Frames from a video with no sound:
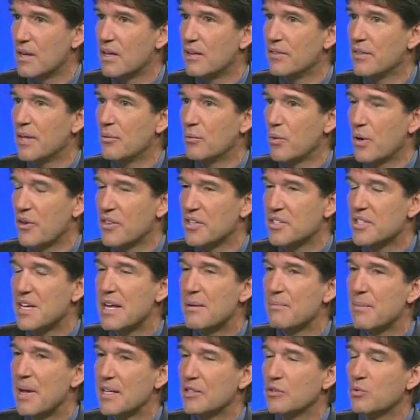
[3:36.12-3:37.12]
then one of the
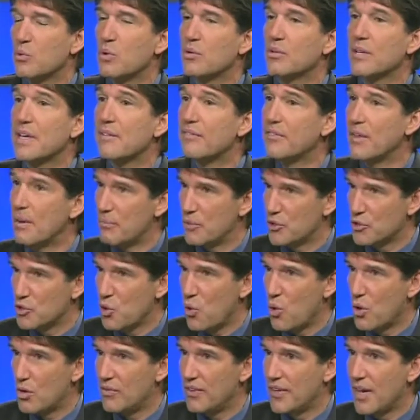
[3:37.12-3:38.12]
teammates will give them the
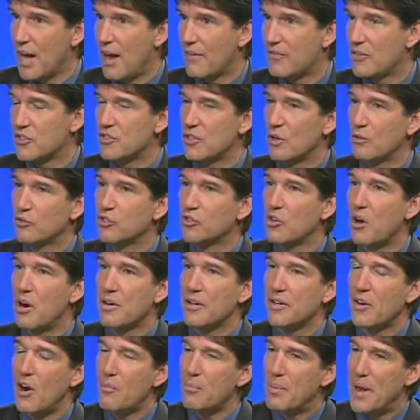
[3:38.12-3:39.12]
tour of the office. They'll start
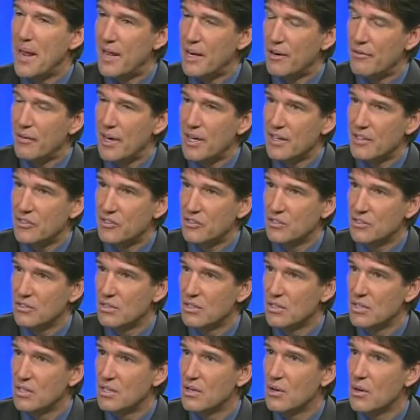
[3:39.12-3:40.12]
at our Panorex,
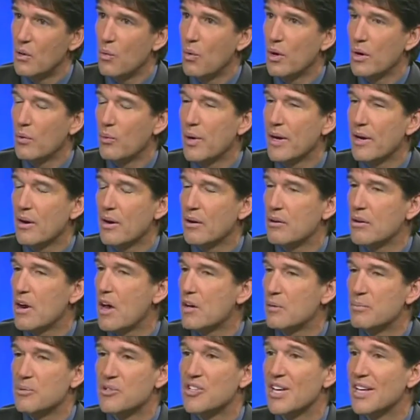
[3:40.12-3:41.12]
where we are
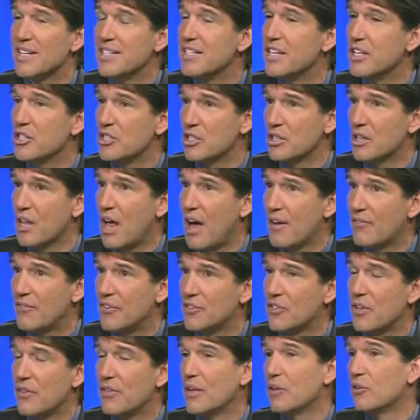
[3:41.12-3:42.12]
100% digital
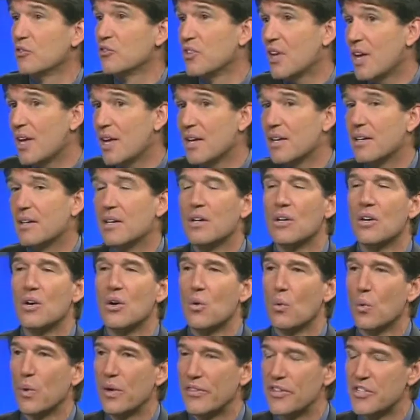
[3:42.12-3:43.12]
office, and they'll say,
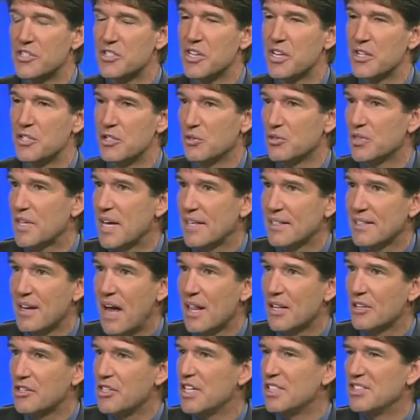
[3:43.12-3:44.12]
with this digital
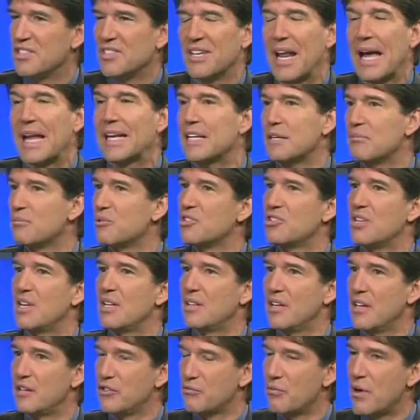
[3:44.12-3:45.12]
technology, it's
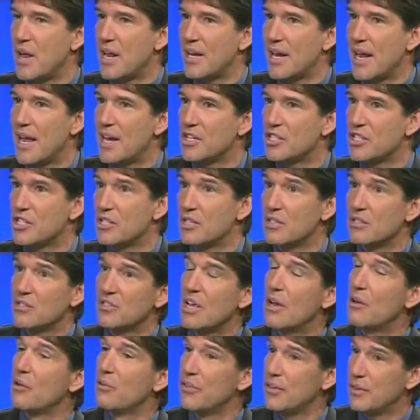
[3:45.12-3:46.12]
90% less radiation. It's
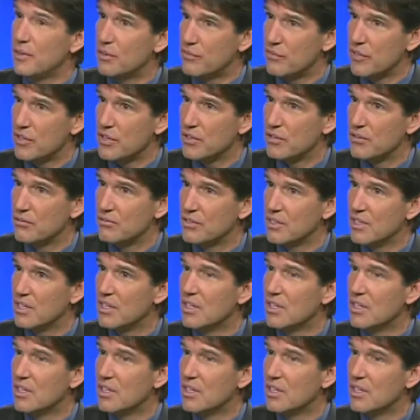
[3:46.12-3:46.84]
healthier for you.